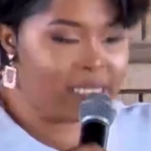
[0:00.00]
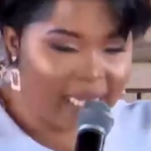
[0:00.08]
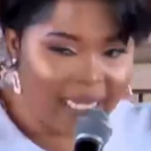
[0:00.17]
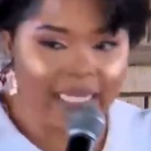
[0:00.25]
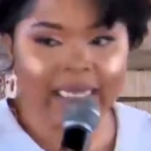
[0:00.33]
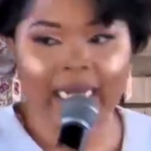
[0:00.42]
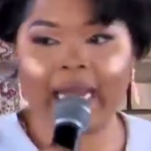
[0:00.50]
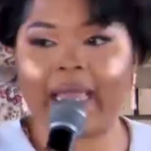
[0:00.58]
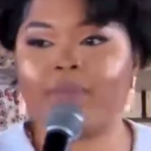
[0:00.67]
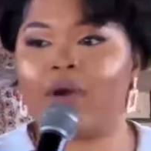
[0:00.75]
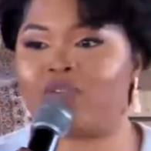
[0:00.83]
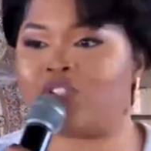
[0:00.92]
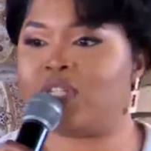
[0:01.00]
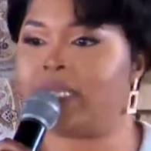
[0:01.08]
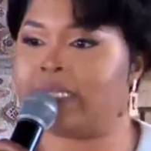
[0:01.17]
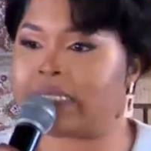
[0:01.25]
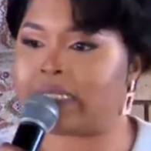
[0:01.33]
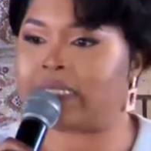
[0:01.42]
Say in the name of
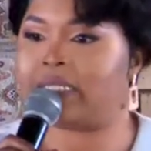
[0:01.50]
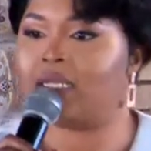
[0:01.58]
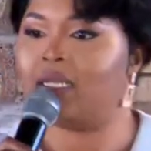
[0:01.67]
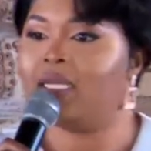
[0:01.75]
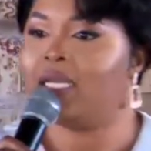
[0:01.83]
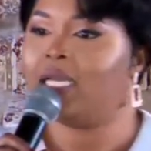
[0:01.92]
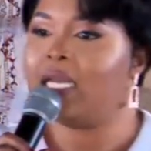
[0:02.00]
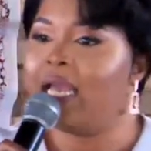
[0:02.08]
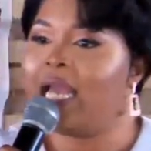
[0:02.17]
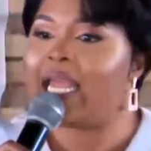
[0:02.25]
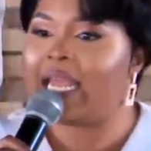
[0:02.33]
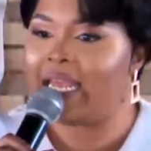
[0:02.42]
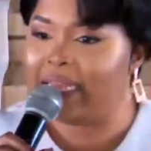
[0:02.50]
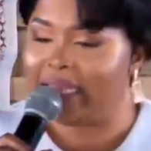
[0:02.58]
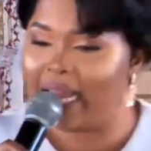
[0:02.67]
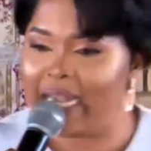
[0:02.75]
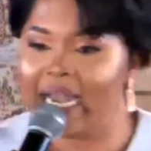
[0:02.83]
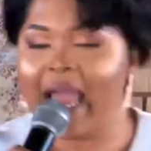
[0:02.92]
Jesus. In
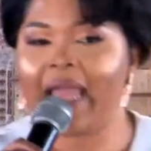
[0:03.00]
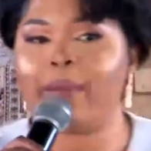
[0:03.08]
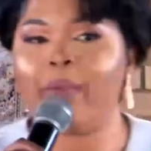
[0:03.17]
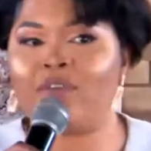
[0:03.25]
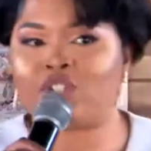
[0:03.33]
the name